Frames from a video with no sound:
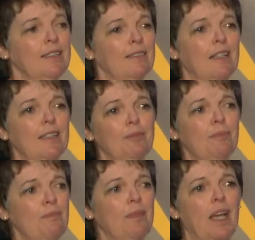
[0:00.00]
Um,
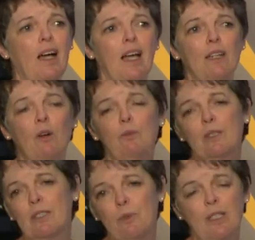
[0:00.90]
I
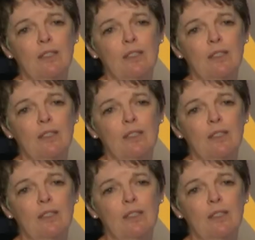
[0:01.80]
was one of